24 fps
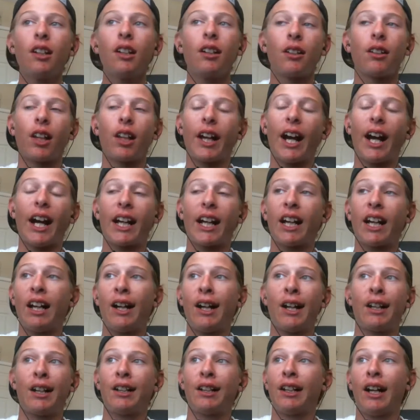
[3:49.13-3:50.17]
Like, I
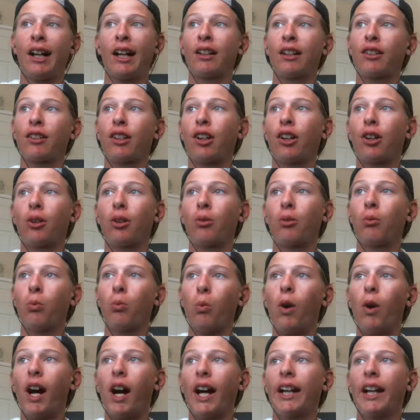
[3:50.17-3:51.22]
got, I don't know
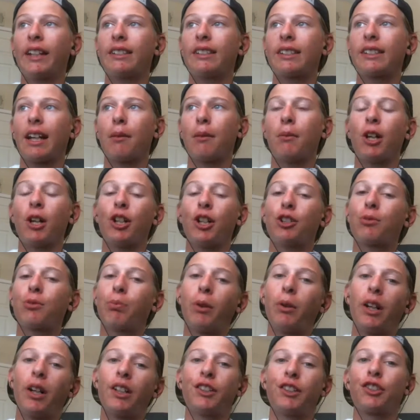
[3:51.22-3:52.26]
why it's that much,
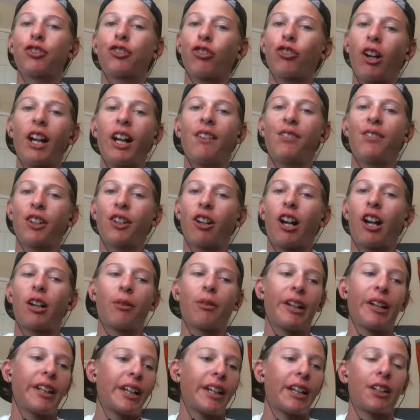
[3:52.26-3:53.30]
but just try to figure out a
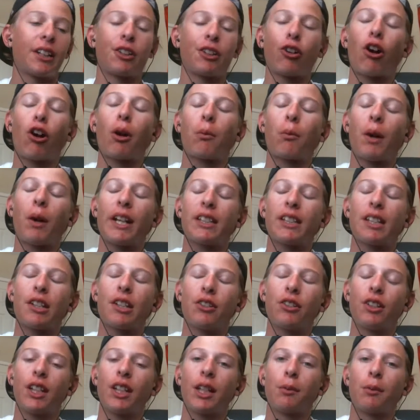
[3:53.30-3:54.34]
way to get it. There are ways that
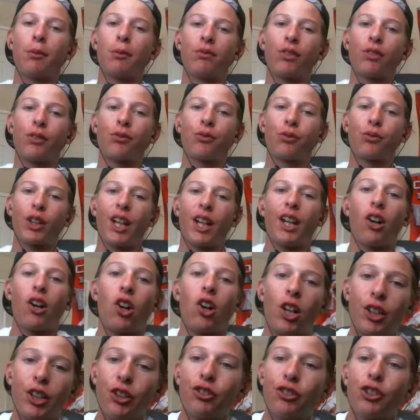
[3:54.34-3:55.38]
you can get them for free
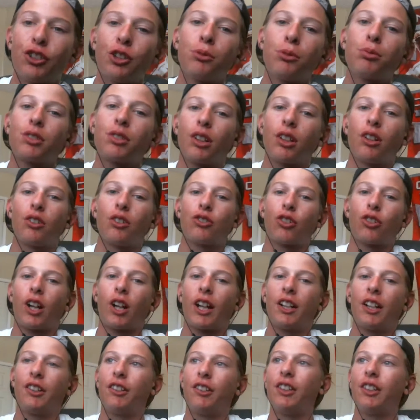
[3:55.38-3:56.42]
on YouTube, so try
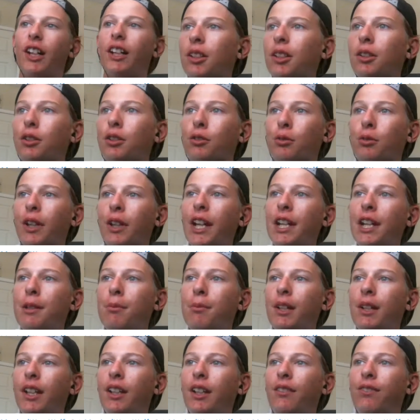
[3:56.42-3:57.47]
to do that. Read
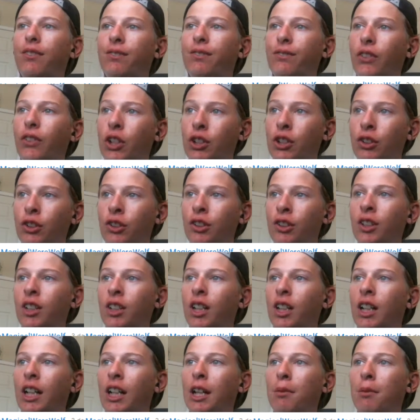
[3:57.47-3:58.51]
me, fucker.
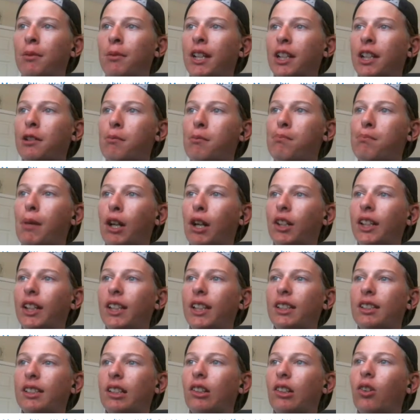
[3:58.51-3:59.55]
I am Nick
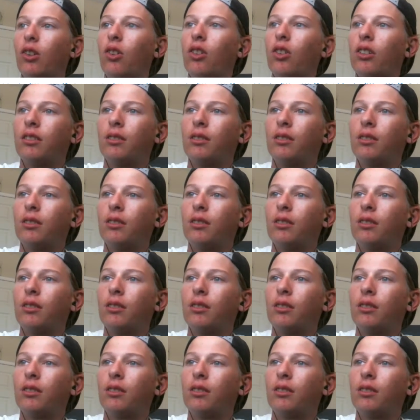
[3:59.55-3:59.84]
Bernie's, lol.